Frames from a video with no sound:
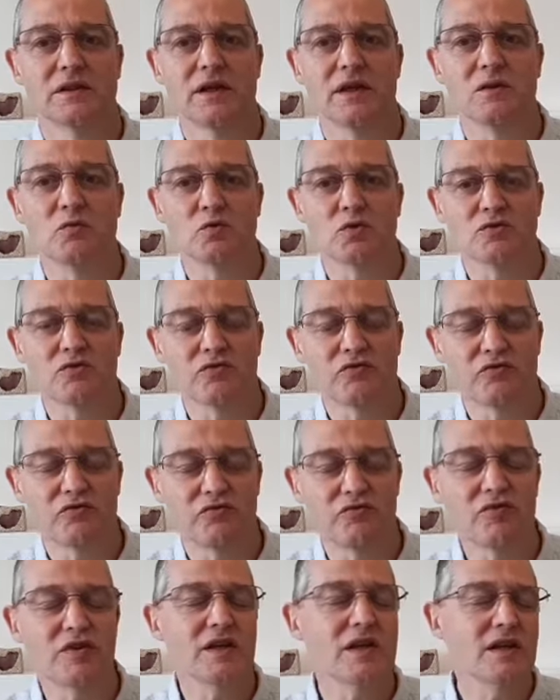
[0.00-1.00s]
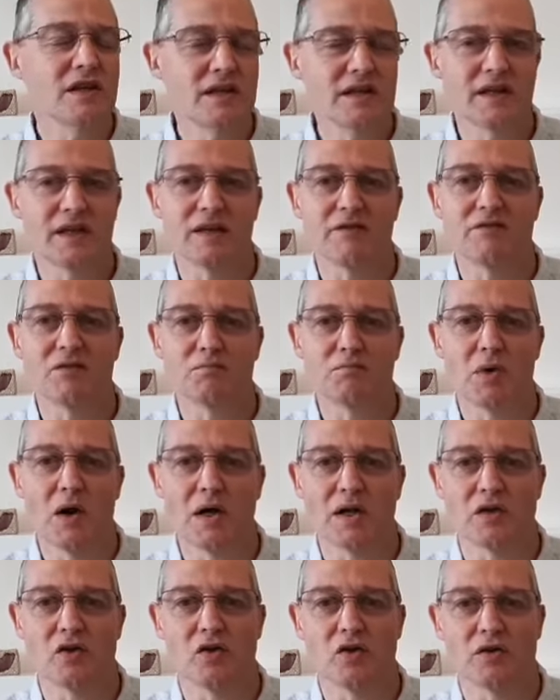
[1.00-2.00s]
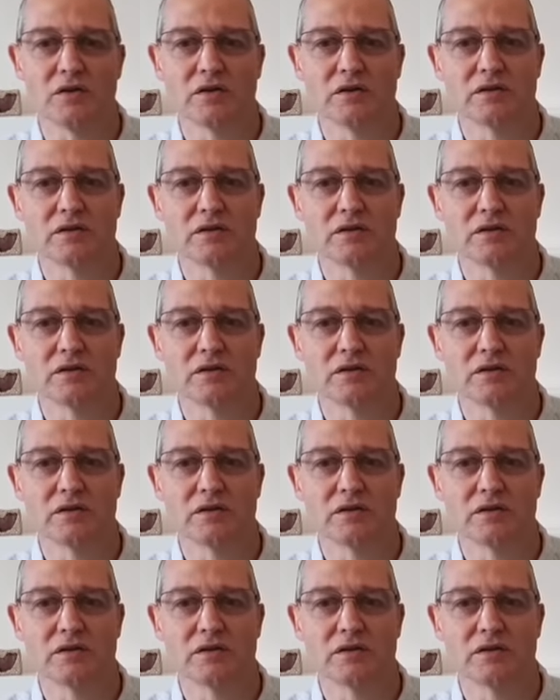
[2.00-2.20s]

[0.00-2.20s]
It was freely given by God.